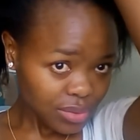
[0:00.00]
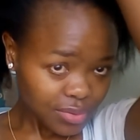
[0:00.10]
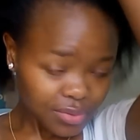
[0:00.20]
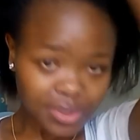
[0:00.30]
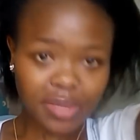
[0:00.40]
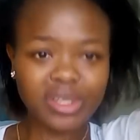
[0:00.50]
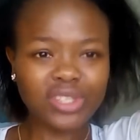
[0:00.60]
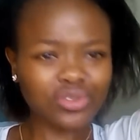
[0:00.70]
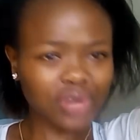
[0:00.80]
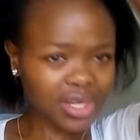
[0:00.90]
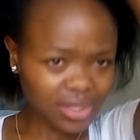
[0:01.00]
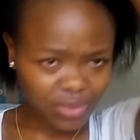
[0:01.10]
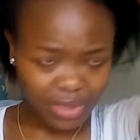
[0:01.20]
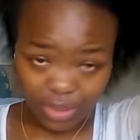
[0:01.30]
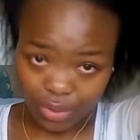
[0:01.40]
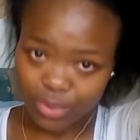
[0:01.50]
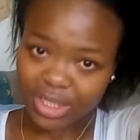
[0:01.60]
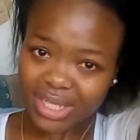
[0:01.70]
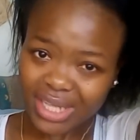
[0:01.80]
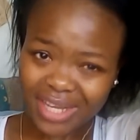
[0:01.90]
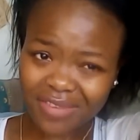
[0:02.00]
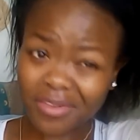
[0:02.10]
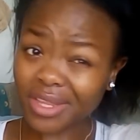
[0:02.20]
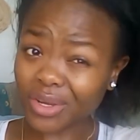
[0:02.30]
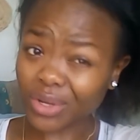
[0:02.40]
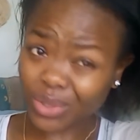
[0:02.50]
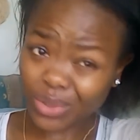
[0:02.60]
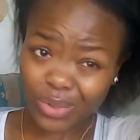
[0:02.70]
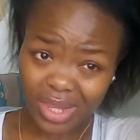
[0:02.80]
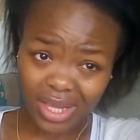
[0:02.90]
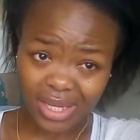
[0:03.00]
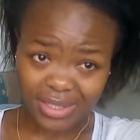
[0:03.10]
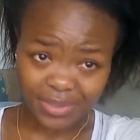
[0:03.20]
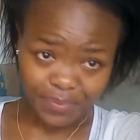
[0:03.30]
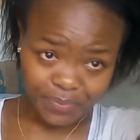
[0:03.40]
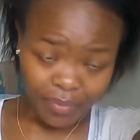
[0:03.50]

oof, it's a bit shrunken. I can feel the growth, yani,